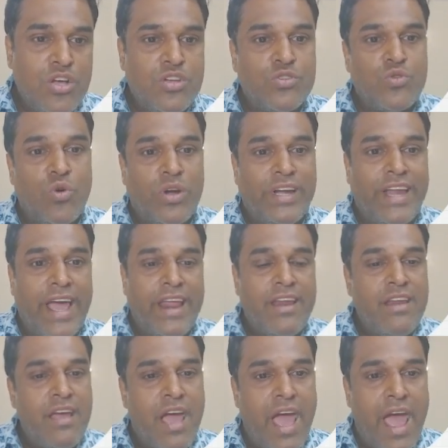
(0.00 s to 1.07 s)
So
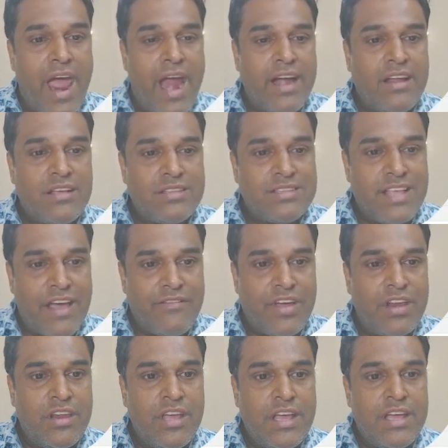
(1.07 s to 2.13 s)
10 and
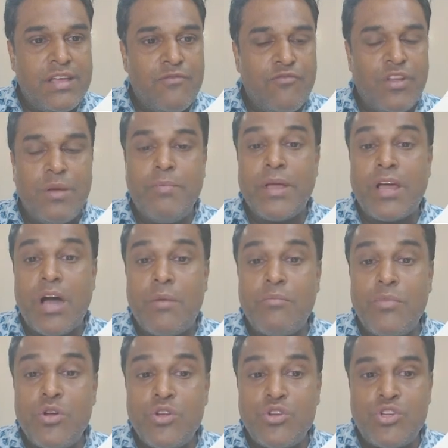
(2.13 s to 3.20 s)
7 will
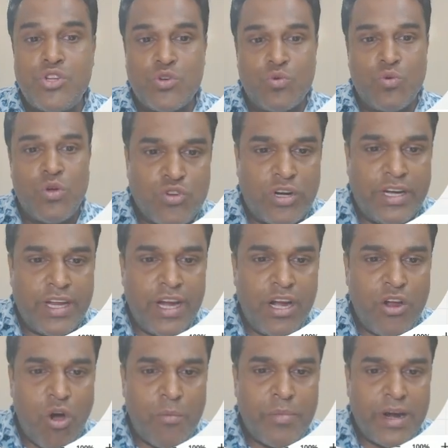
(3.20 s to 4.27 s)
become 2. Tilde
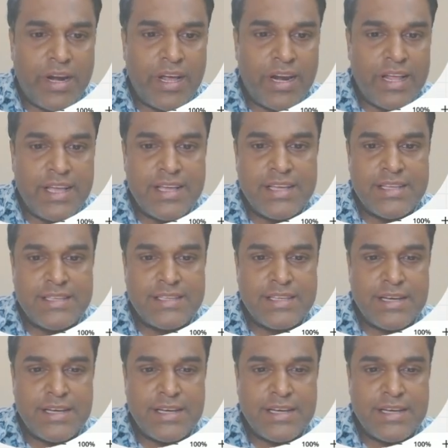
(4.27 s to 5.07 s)
operator is